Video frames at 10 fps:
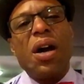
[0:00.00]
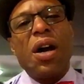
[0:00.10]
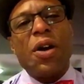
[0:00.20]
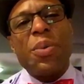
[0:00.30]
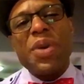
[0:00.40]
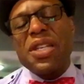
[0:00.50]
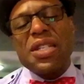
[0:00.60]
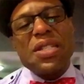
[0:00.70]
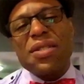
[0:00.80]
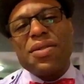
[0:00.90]
It
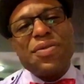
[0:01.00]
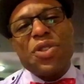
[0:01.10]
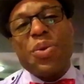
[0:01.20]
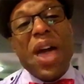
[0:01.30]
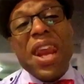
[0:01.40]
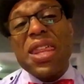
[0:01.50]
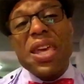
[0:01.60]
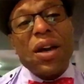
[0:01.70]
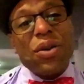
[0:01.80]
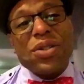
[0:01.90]
doesn't do
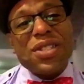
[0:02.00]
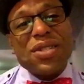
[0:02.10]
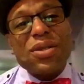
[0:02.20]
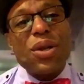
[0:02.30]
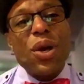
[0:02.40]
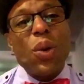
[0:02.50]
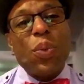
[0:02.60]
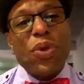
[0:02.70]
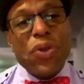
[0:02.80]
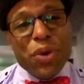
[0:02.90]
anything else.
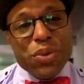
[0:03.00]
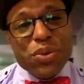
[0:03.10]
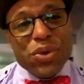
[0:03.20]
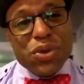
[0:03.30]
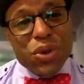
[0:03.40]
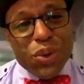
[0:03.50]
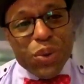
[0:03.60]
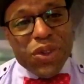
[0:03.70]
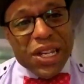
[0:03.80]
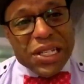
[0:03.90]
But those two
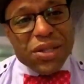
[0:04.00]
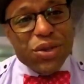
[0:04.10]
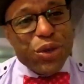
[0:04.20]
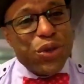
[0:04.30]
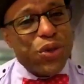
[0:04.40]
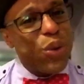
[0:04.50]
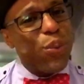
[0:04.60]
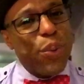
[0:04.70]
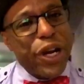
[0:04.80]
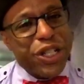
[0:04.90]
things are so
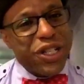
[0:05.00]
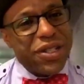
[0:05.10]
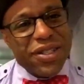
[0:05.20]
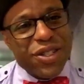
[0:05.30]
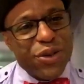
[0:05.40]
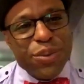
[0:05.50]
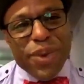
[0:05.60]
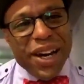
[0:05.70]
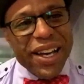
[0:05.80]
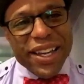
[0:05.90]
precious to
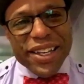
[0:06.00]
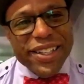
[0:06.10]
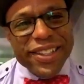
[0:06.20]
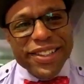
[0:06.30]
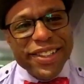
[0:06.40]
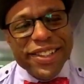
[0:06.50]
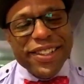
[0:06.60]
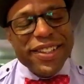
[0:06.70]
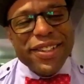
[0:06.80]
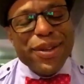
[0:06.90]
my
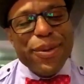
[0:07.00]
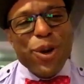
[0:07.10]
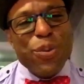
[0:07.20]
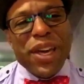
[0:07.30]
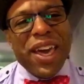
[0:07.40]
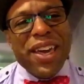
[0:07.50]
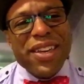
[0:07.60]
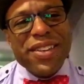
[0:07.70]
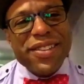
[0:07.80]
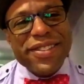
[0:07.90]

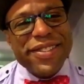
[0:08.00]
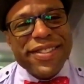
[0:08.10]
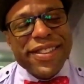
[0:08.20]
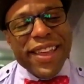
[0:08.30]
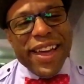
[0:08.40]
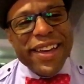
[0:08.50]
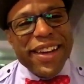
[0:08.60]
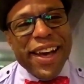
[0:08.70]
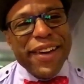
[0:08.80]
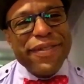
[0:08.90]
well-being that
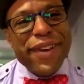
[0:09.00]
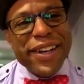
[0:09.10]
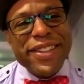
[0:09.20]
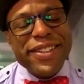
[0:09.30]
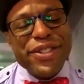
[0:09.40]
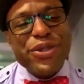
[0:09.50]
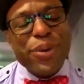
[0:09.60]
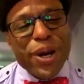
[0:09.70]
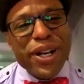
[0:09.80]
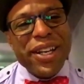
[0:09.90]
I find this
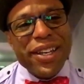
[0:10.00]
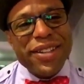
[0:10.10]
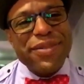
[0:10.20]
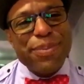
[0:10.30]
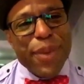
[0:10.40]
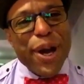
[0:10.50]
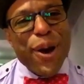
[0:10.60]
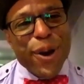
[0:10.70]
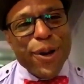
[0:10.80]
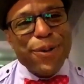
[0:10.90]
drug my
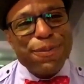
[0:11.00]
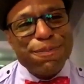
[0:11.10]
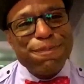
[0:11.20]
heart.